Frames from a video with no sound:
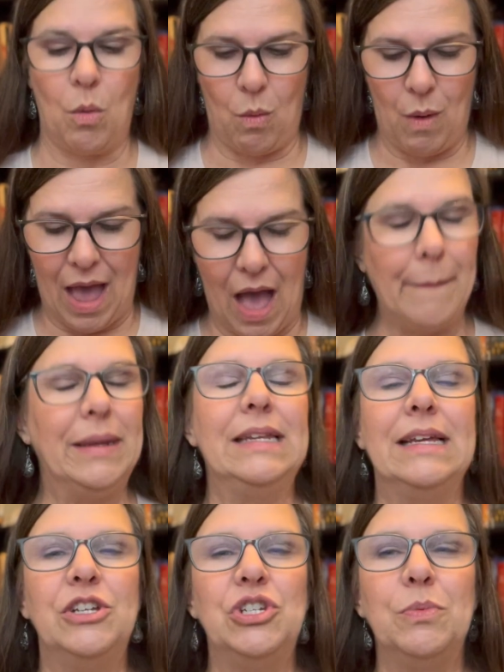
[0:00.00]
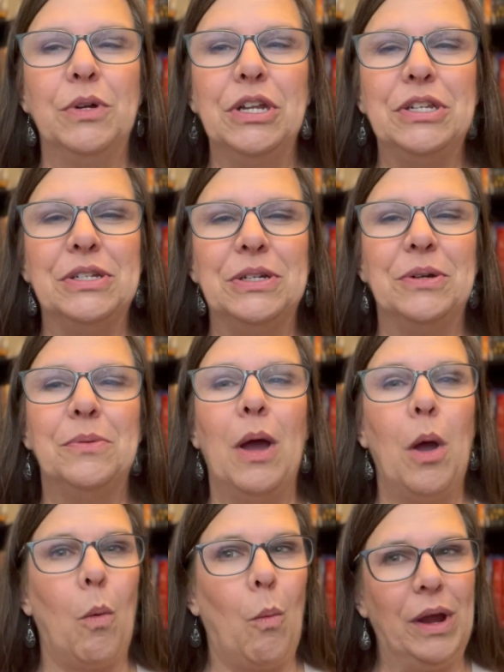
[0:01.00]
how many days you want to do,
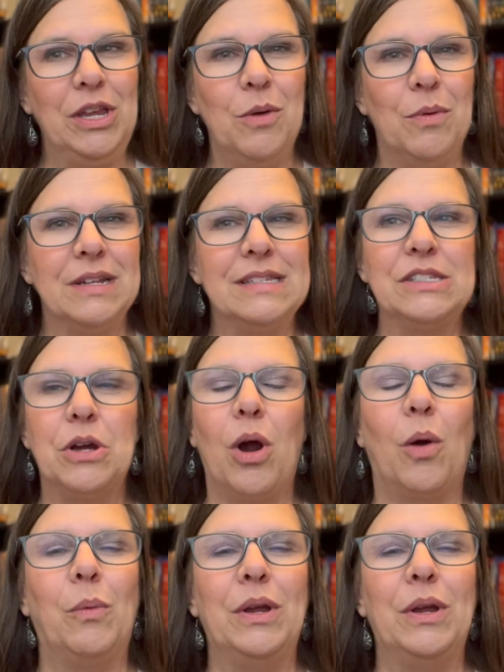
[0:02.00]
when you want to start,